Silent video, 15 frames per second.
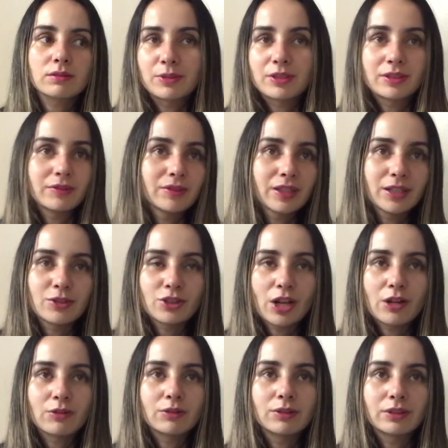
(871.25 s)
Just leaving that
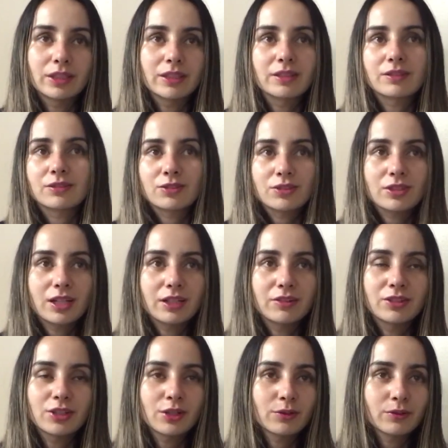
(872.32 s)
general, like it's just kind of
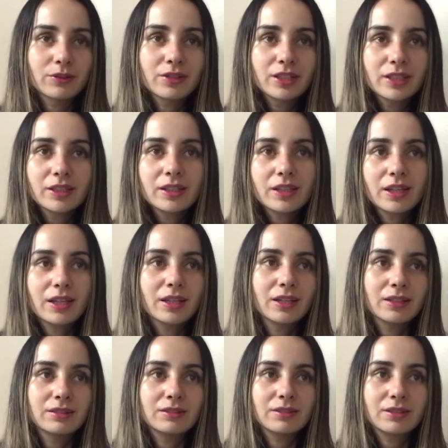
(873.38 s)
a general thing,
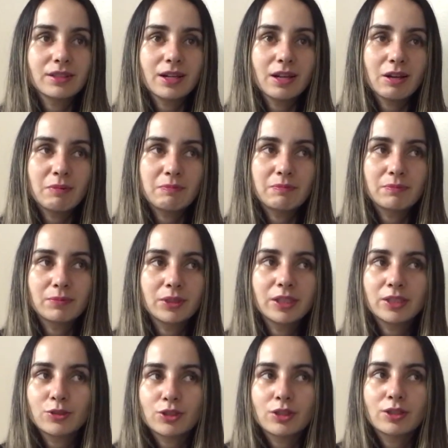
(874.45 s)
and
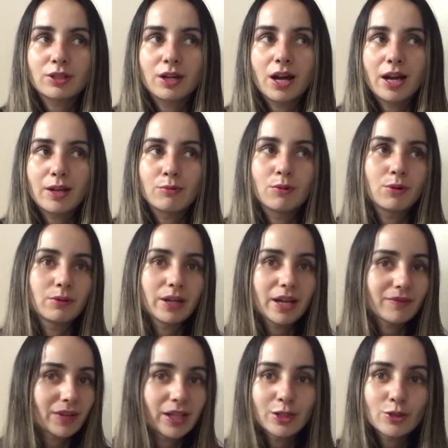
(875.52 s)
pretty sure I won't
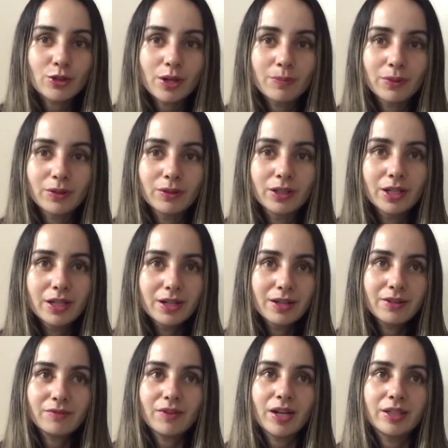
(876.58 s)
have any trouble
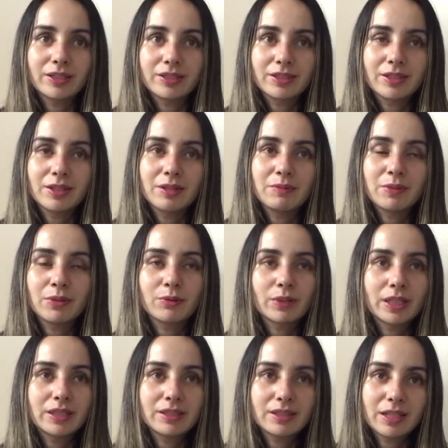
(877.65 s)
finding some
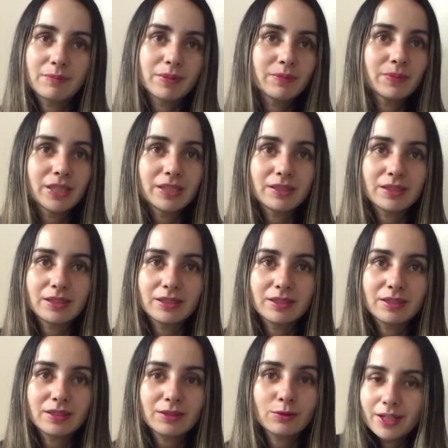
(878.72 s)
great statement
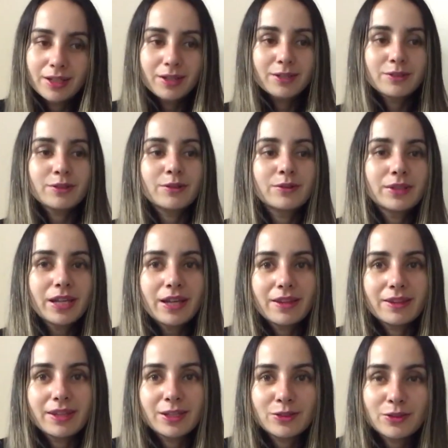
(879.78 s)
pieces. So yeah,
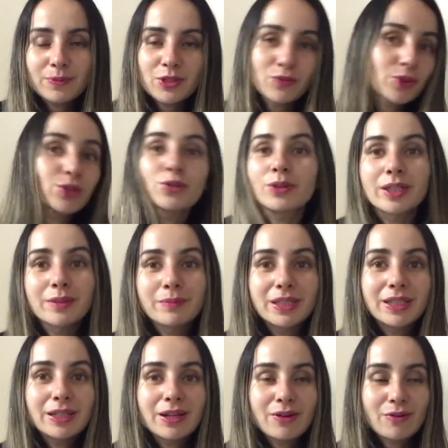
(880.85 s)
thanks so much for joining
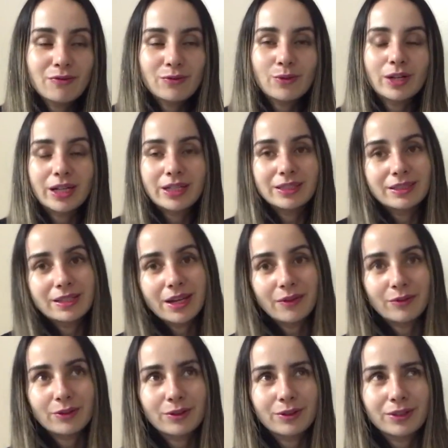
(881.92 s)
me for
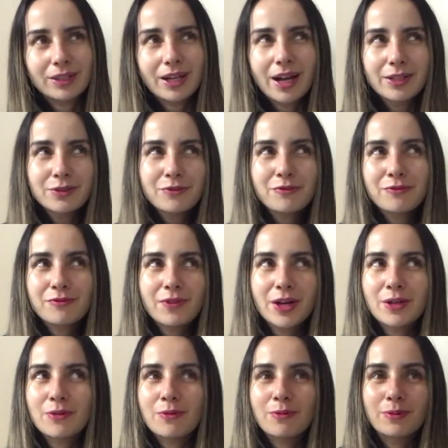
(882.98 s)
another kind of
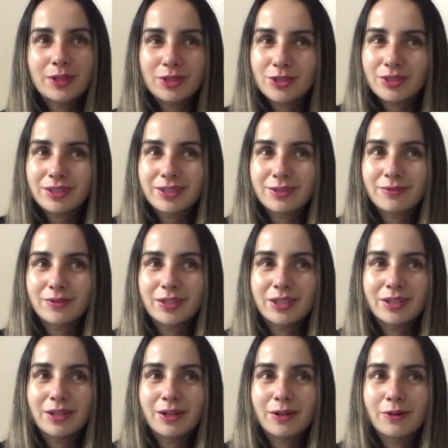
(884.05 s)
fun wish list
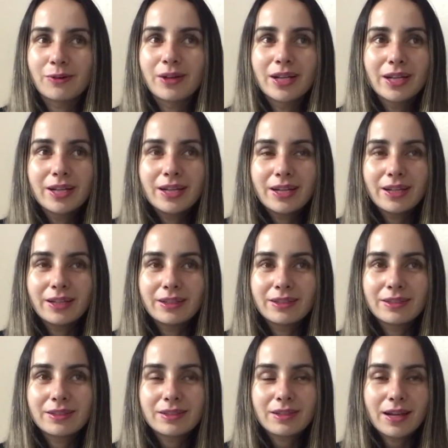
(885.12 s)
video,
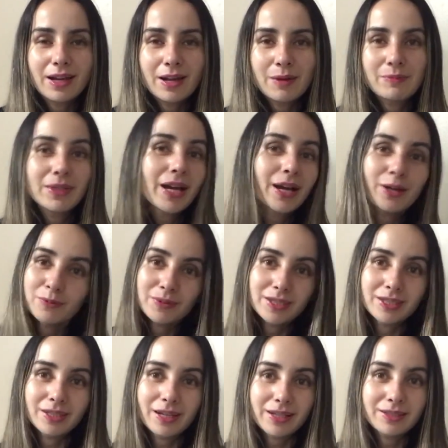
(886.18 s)
and yeah, I hope to
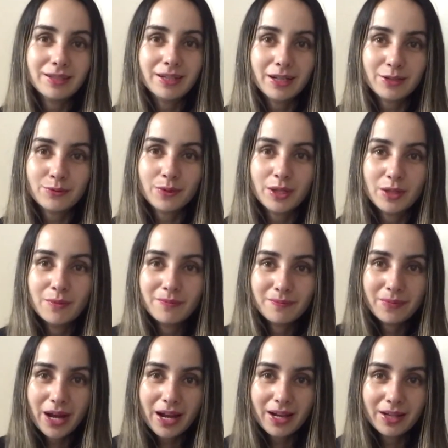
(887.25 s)
see you guys in the next one.
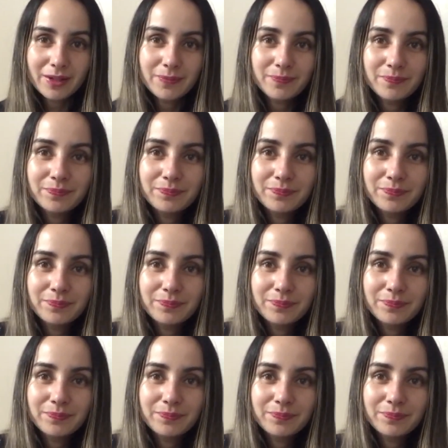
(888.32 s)
Bye!